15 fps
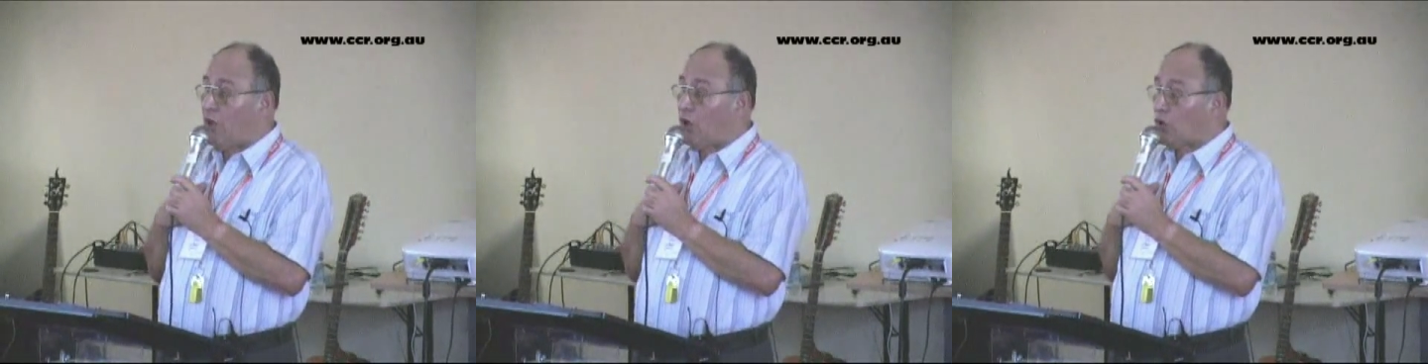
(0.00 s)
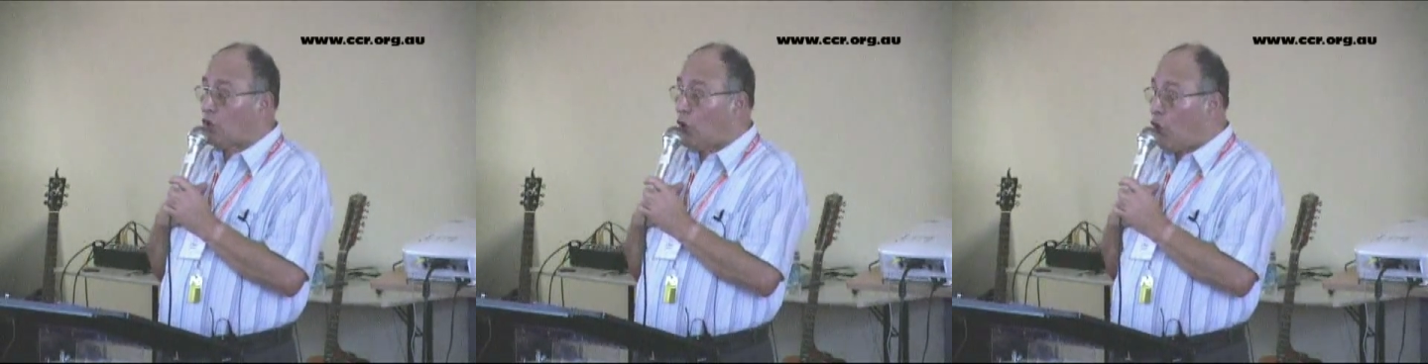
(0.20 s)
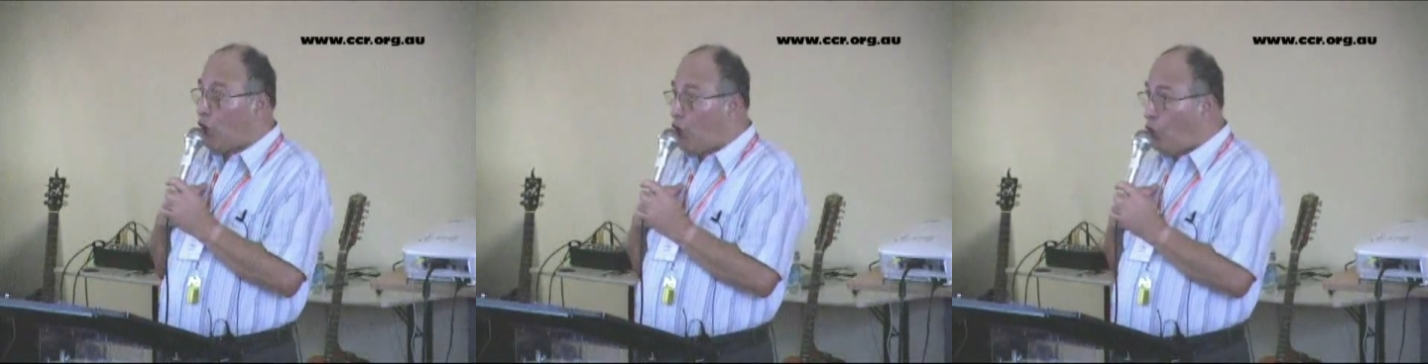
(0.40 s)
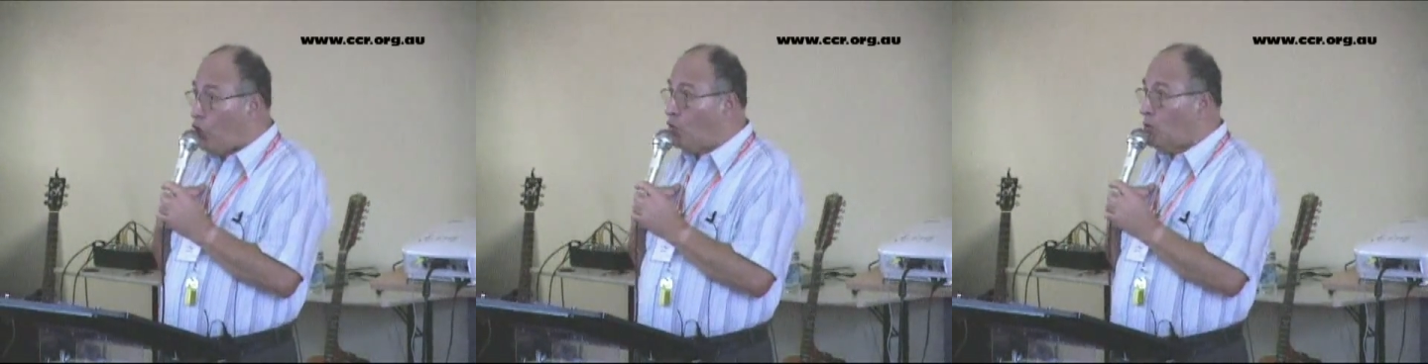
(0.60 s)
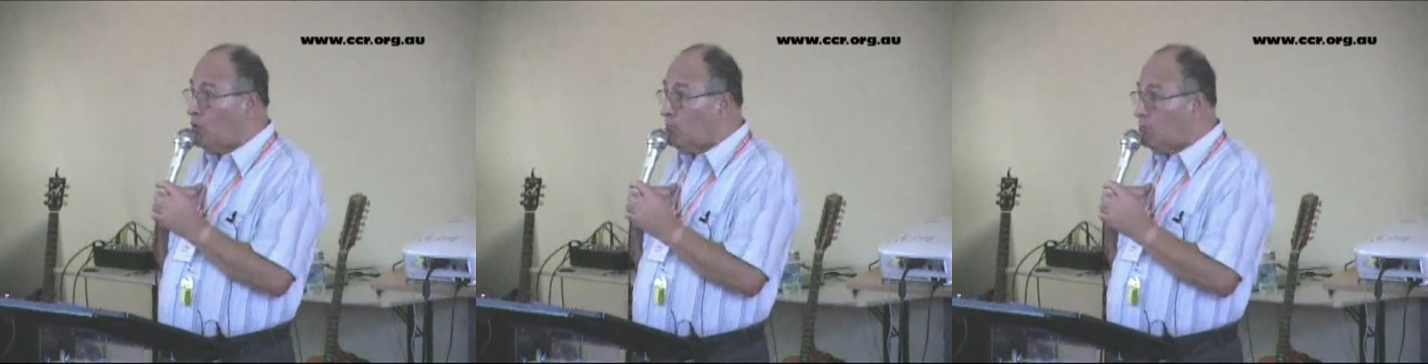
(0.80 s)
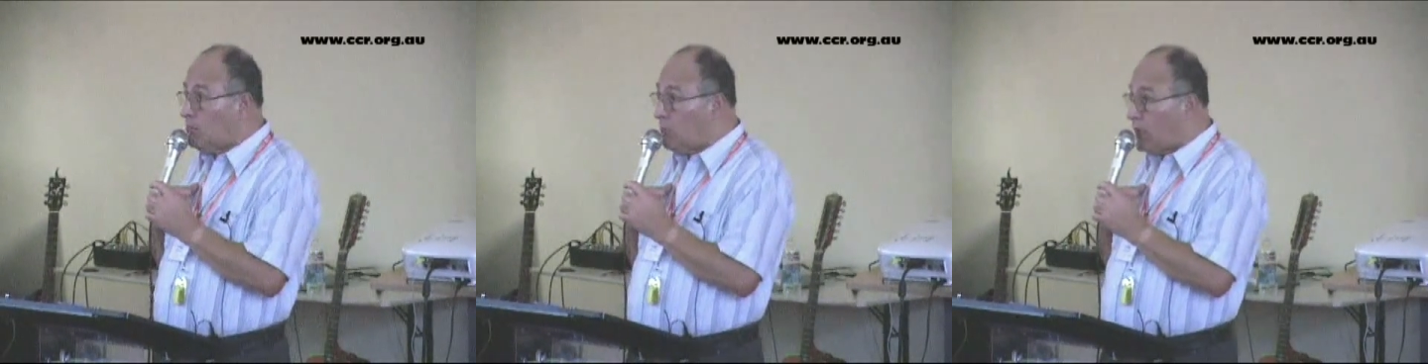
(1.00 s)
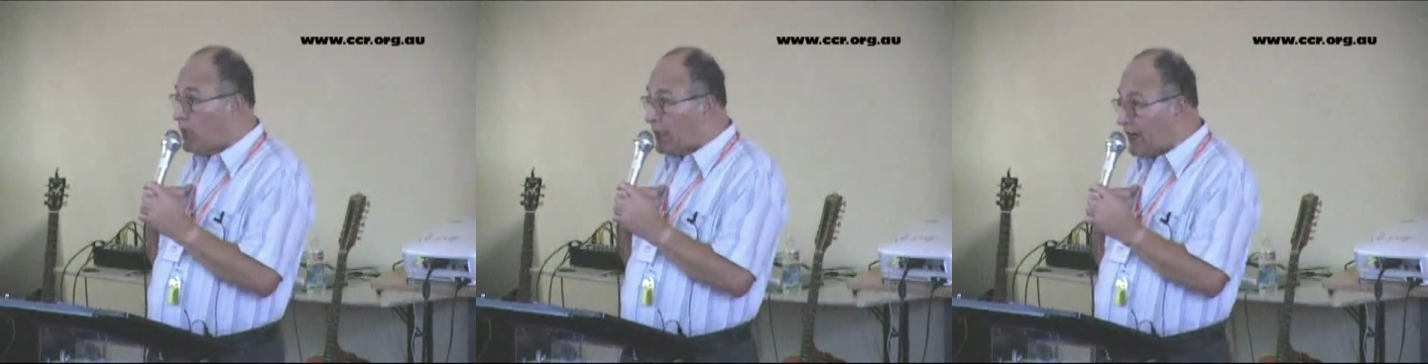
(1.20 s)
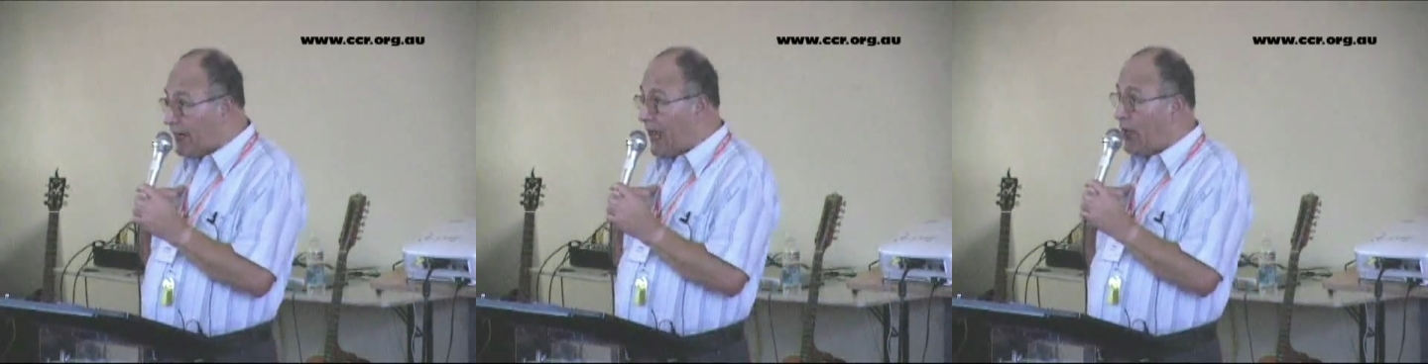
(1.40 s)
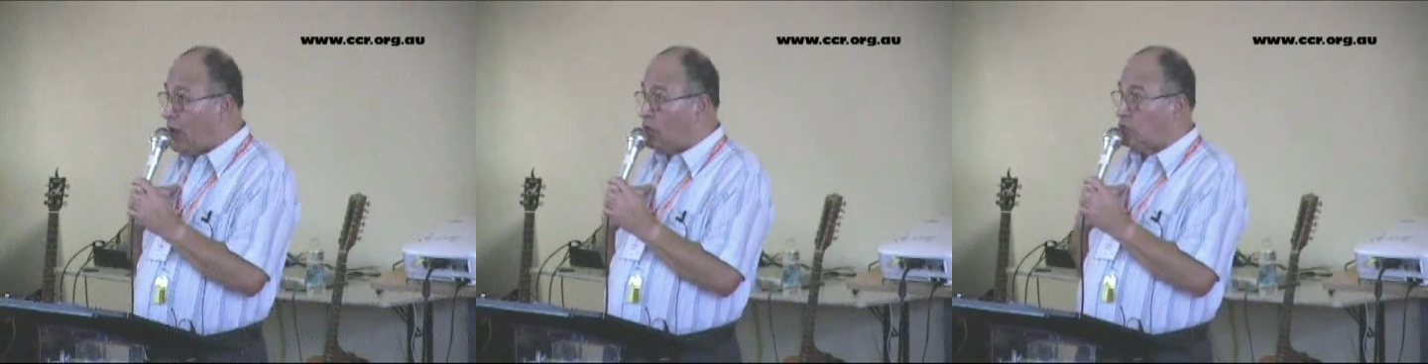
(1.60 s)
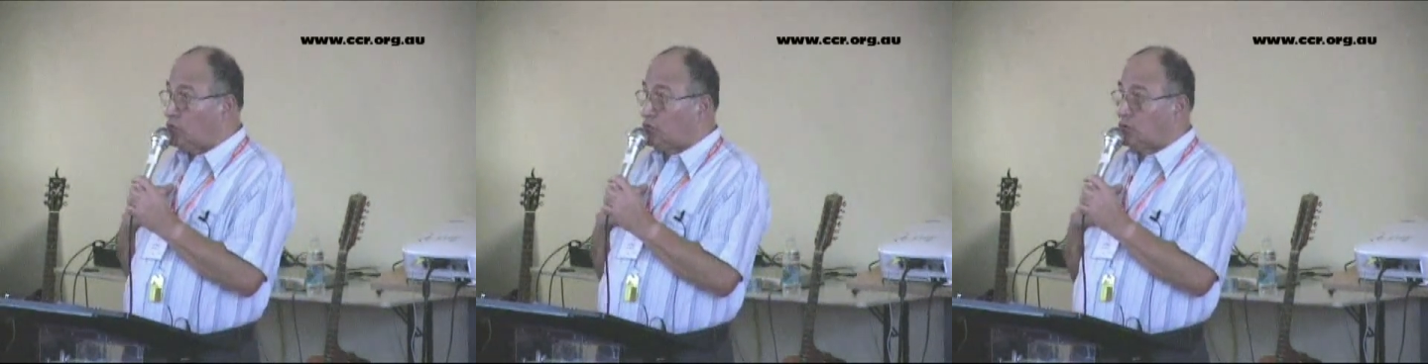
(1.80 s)
the whole
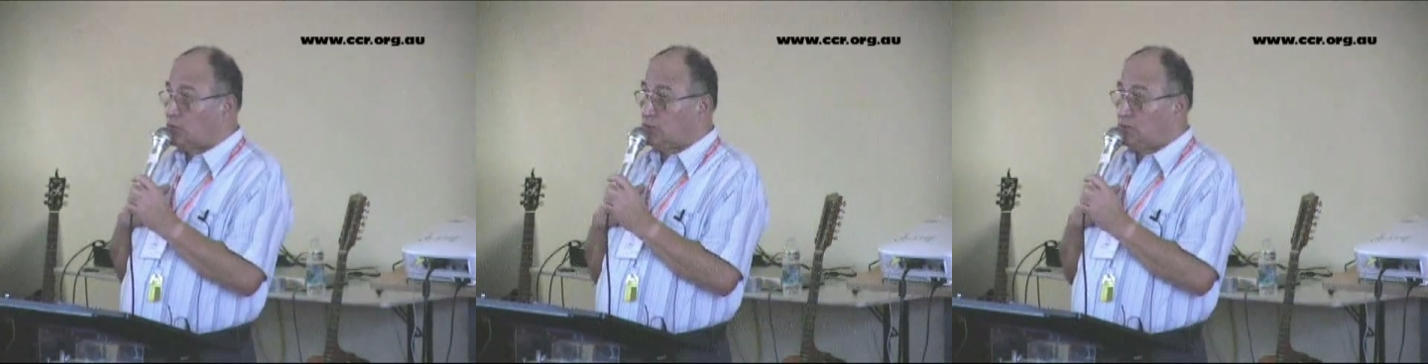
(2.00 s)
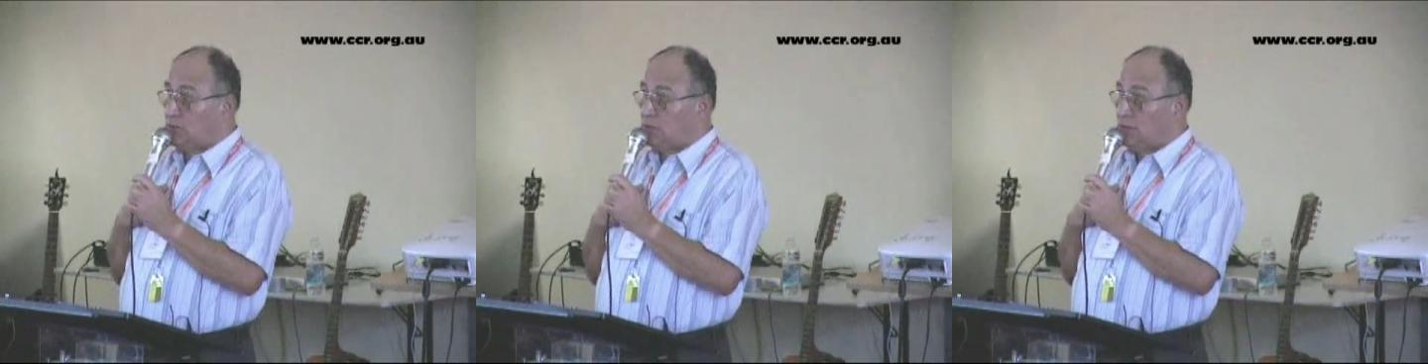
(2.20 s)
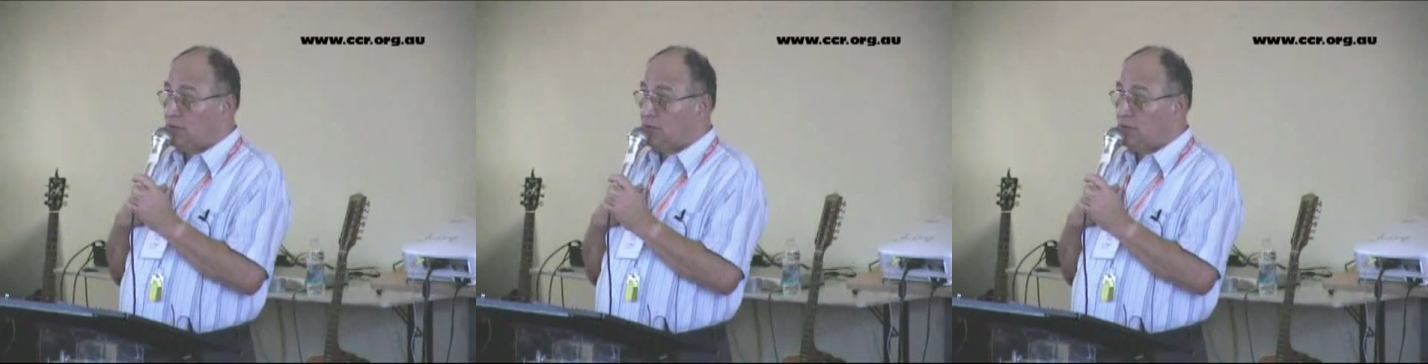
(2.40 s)
crowd